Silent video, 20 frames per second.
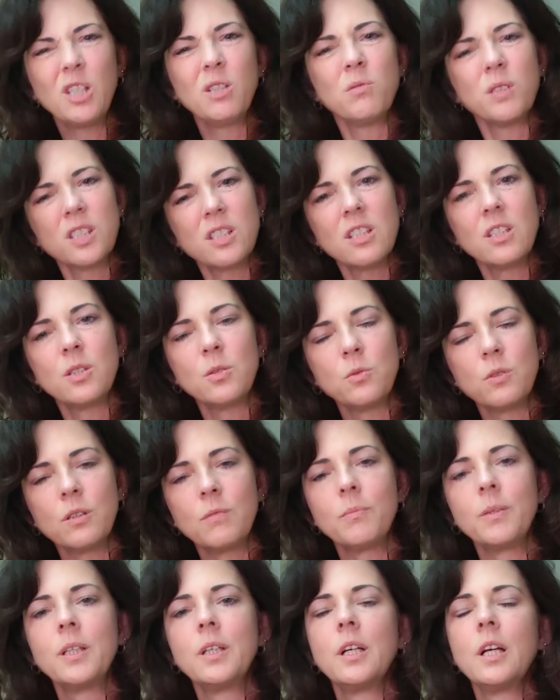what's the
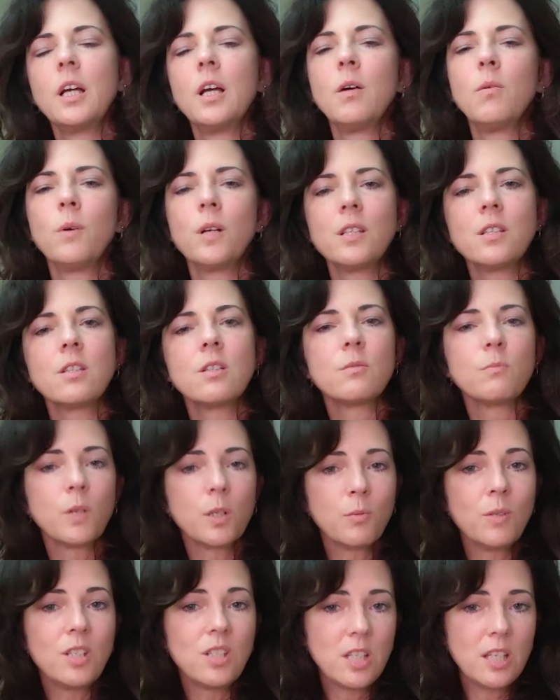norm, what
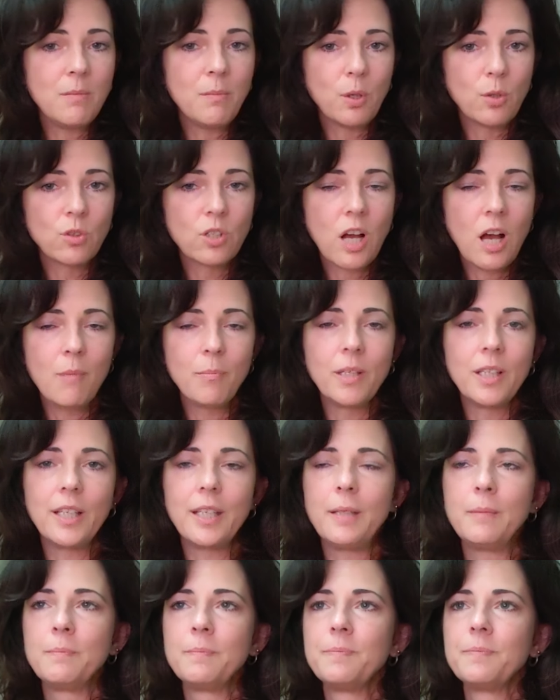do we see most commonly.